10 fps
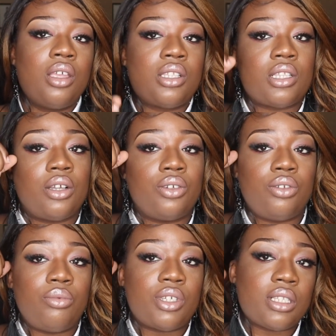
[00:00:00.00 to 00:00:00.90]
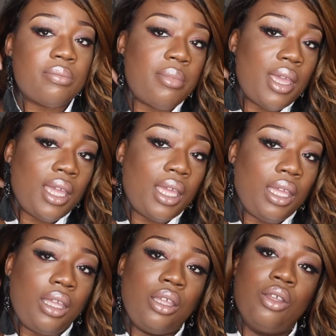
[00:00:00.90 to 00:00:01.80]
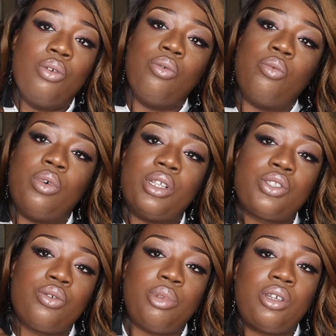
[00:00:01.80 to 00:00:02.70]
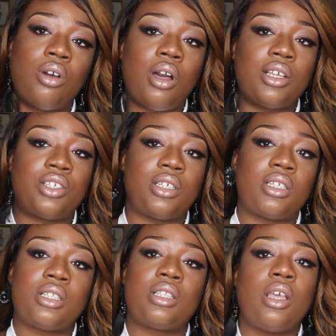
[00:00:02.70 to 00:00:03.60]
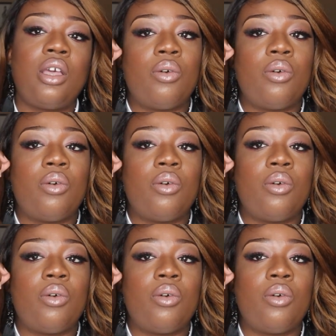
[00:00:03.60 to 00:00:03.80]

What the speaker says: so you just may want to be cautious